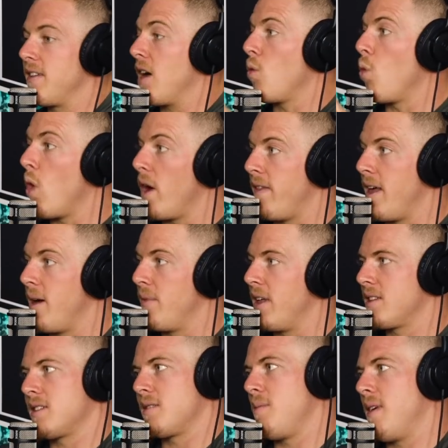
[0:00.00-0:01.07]
I've not won them.
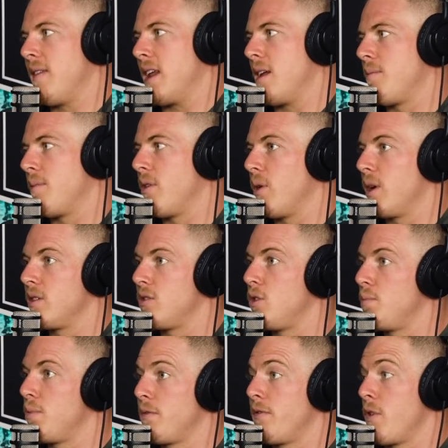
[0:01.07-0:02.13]
That doesn't mean that I'm going
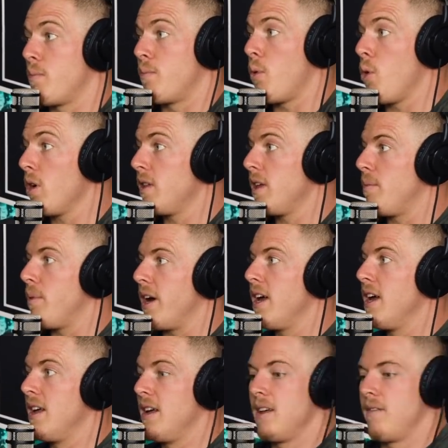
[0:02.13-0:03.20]
to perform poorly,
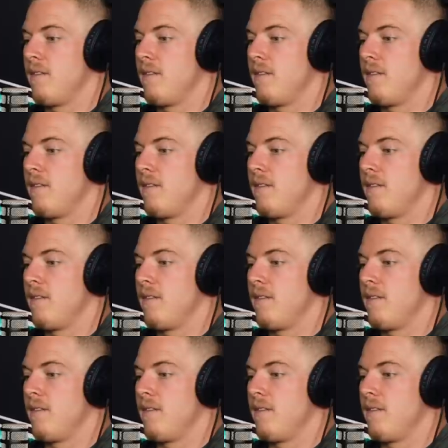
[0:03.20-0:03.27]
but